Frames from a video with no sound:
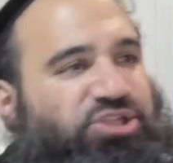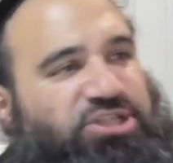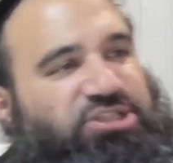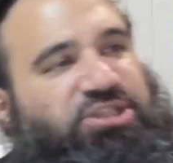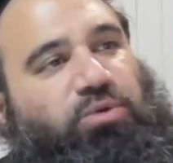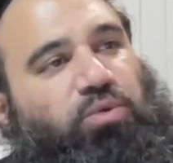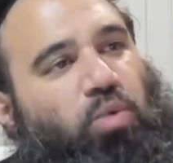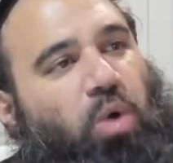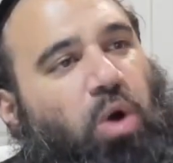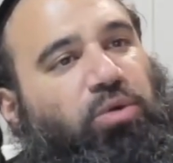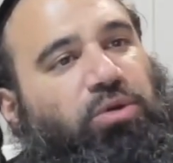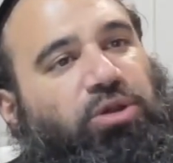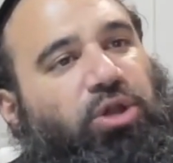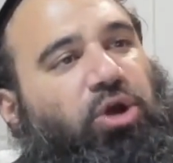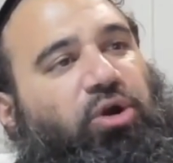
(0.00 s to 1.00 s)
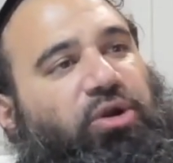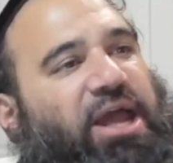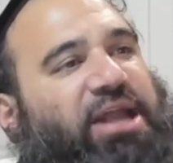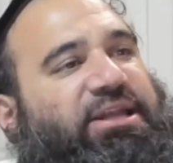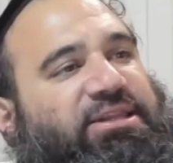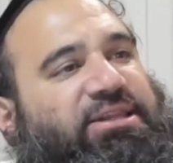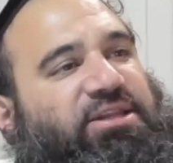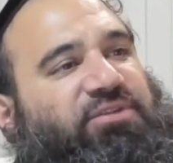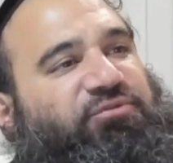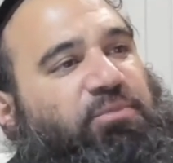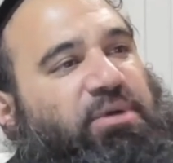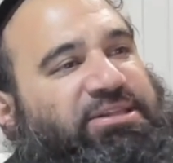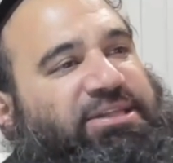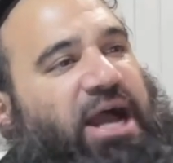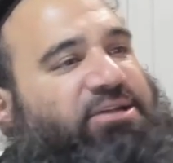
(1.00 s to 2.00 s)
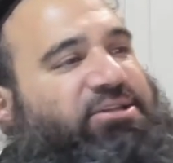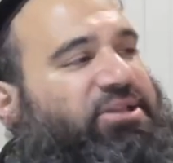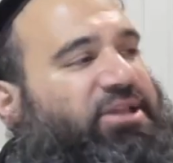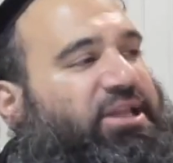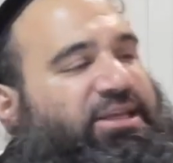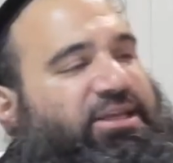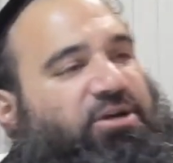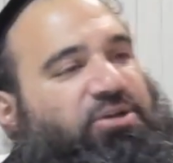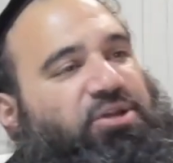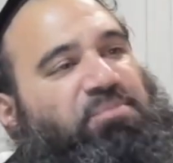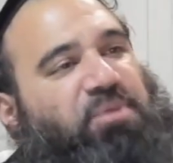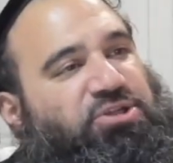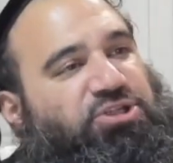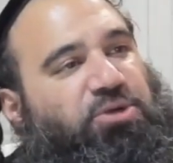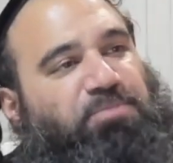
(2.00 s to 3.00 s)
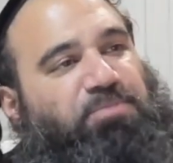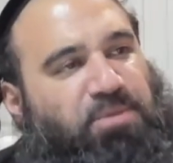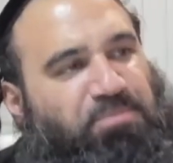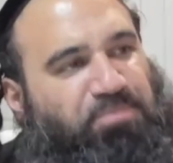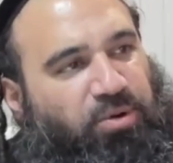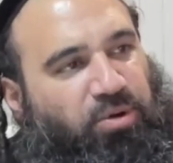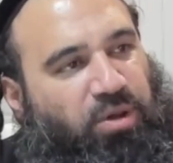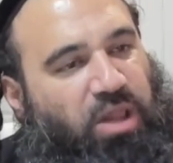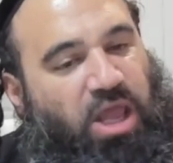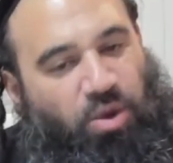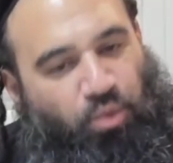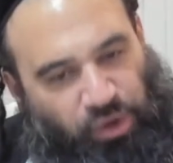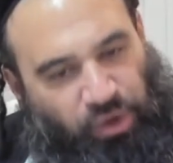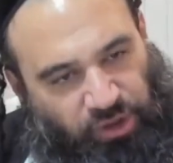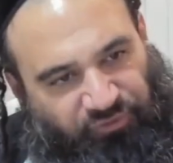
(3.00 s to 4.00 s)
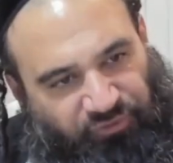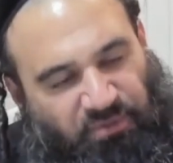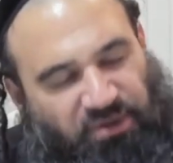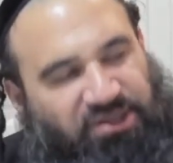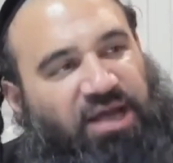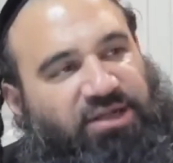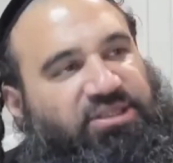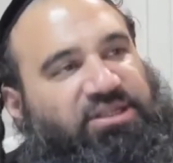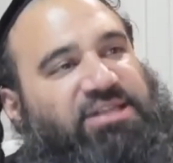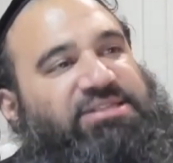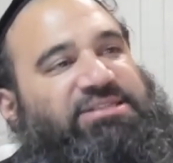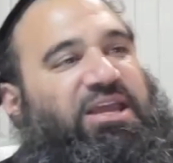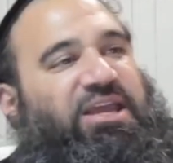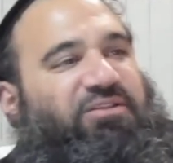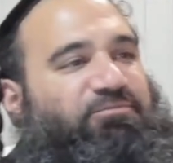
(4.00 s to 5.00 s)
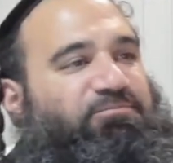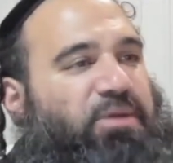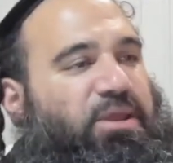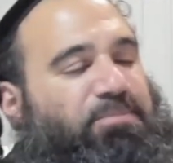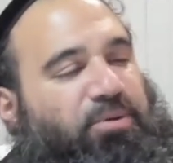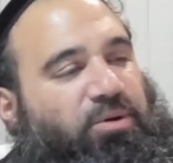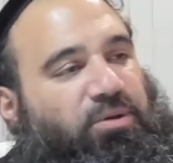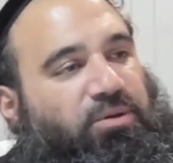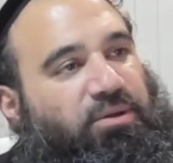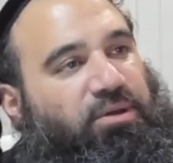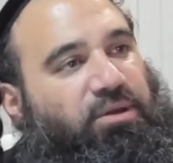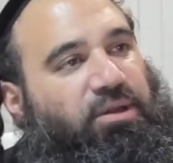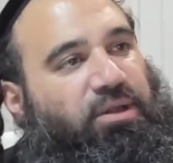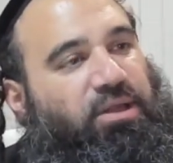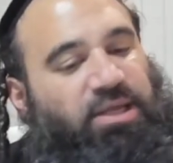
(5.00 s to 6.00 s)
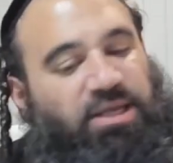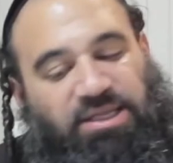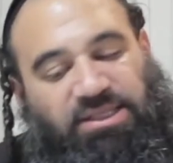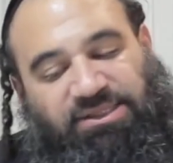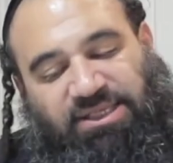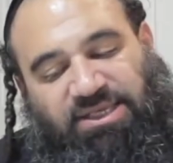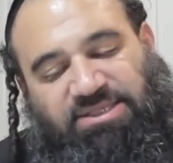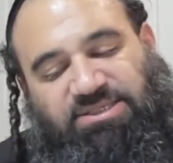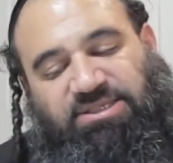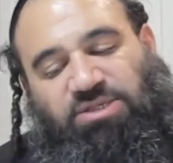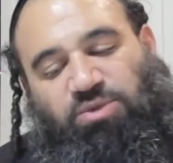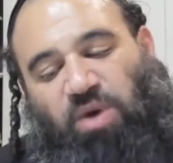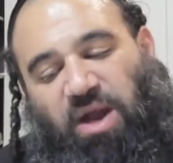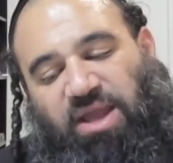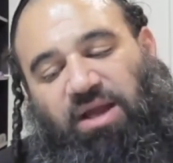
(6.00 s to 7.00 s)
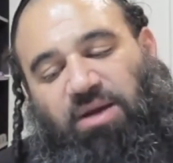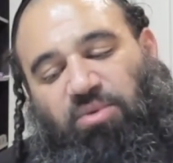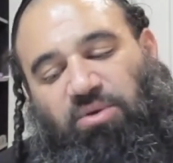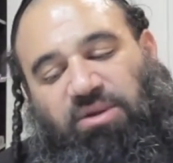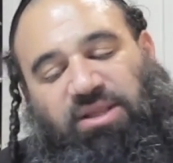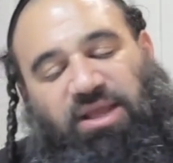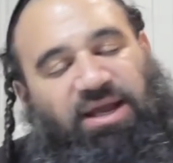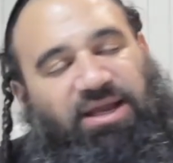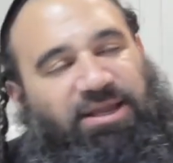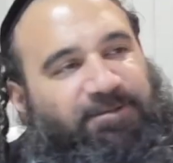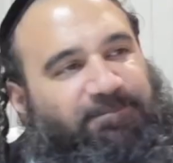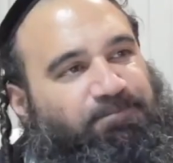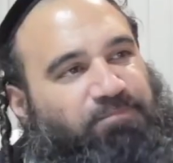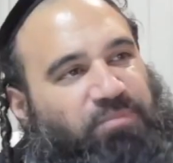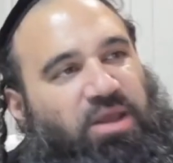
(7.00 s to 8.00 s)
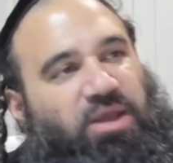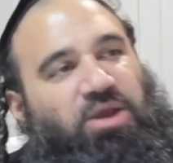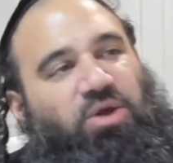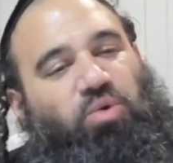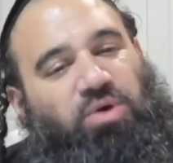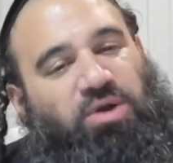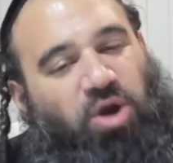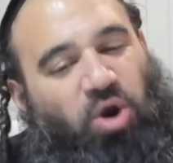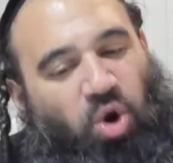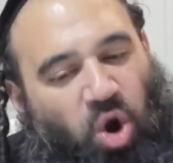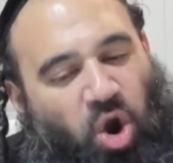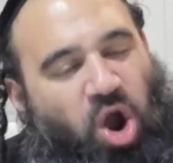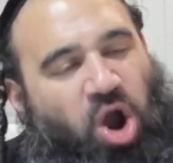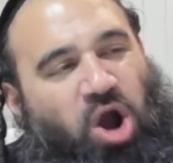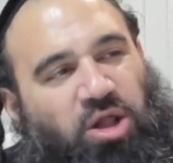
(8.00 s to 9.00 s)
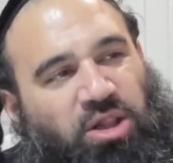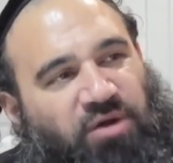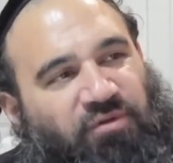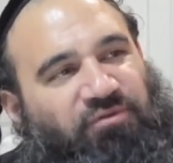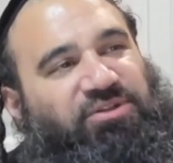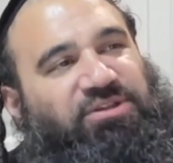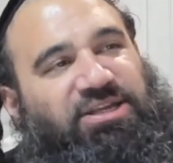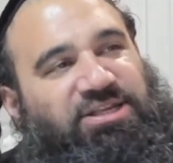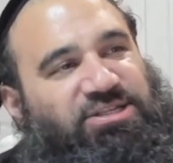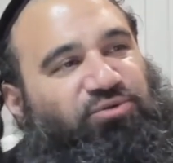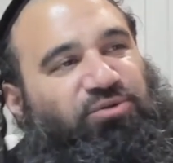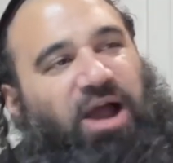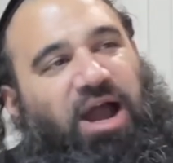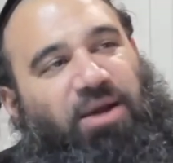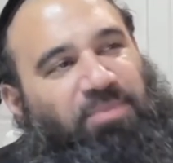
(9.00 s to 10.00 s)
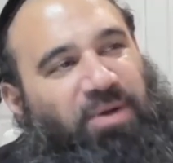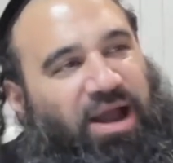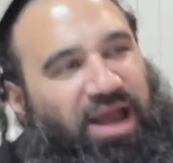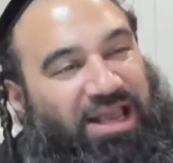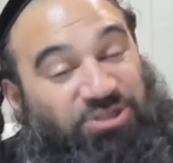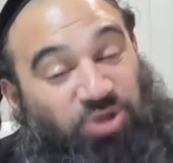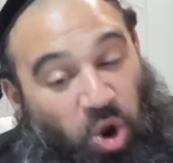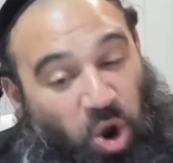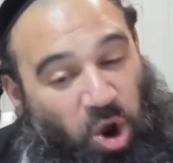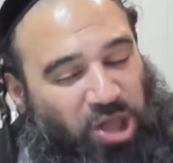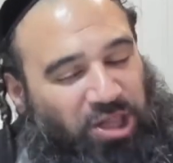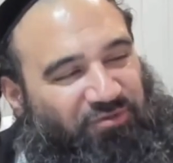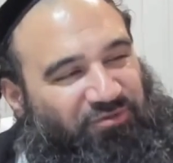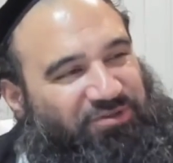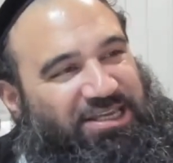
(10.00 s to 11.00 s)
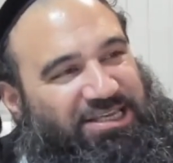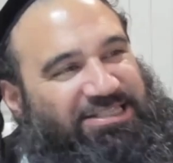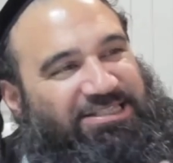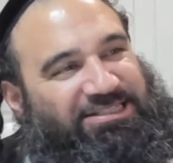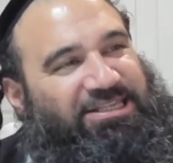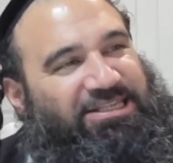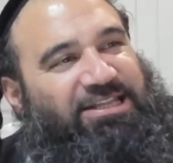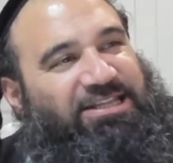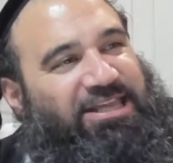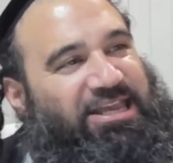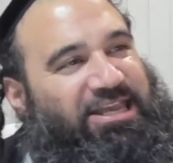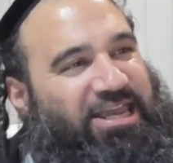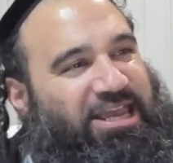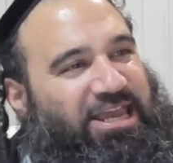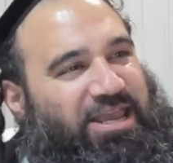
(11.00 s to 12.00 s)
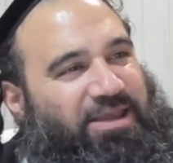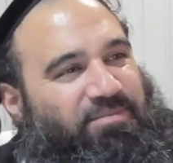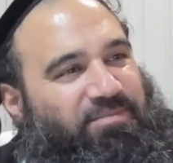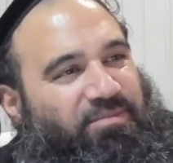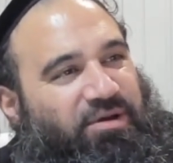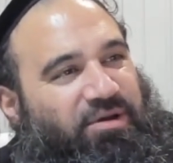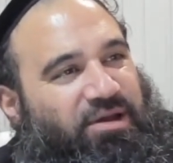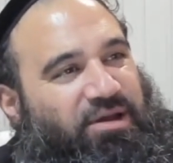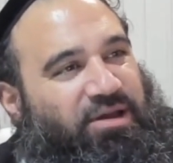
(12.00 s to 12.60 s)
Just like we won't learn anything from a doctor that killed a bunch of people. We learn from a doctor that saved people. This is why, Rabotai, all of these rabbis, all of these tzaddikim,